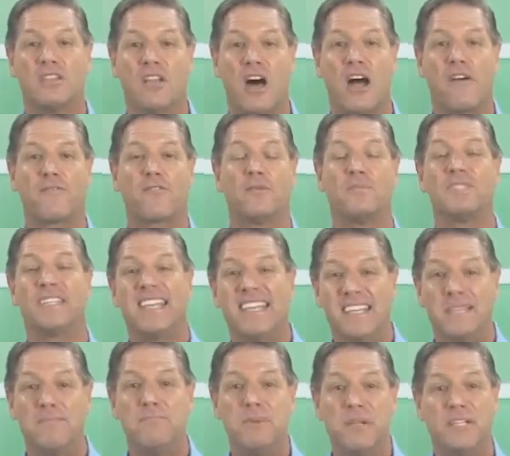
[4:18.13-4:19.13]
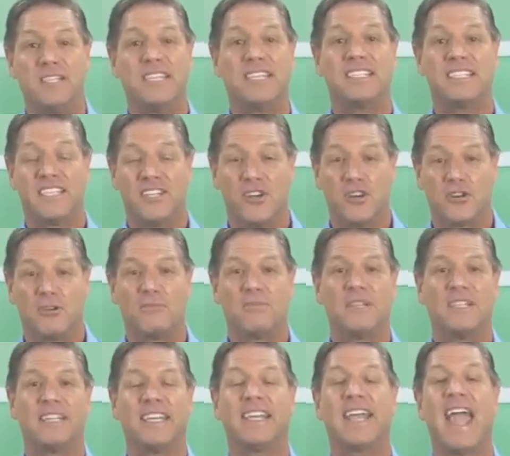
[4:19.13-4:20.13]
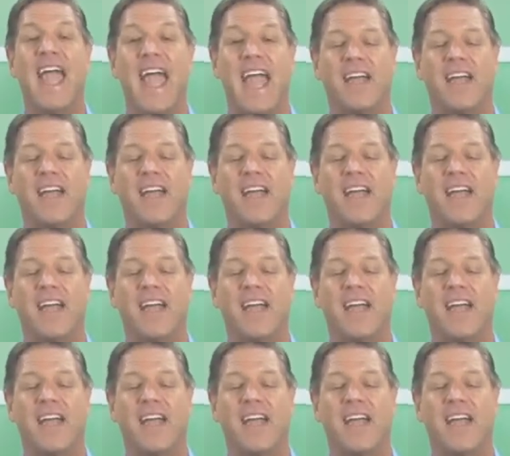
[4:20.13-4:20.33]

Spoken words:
law firms in the buildings in her building,